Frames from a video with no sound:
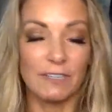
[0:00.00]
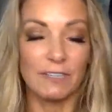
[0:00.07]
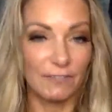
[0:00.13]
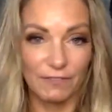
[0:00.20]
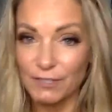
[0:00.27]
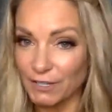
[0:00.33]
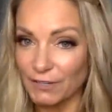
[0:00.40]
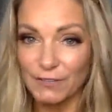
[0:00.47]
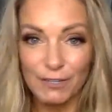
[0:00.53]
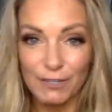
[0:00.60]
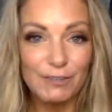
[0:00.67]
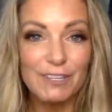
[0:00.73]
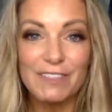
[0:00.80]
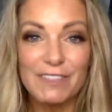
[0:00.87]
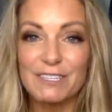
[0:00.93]
if
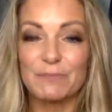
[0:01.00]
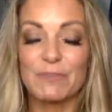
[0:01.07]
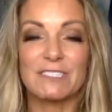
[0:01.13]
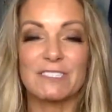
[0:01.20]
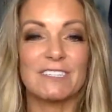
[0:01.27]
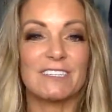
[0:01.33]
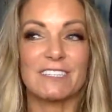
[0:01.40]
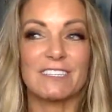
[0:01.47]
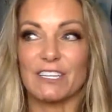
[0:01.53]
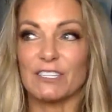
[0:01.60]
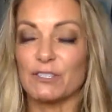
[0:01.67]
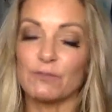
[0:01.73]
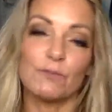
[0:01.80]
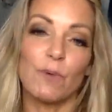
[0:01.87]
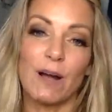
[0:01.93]
you're in this business and
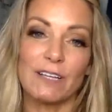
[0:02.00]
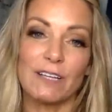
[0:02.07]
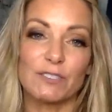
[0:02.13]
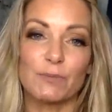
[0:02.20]
you want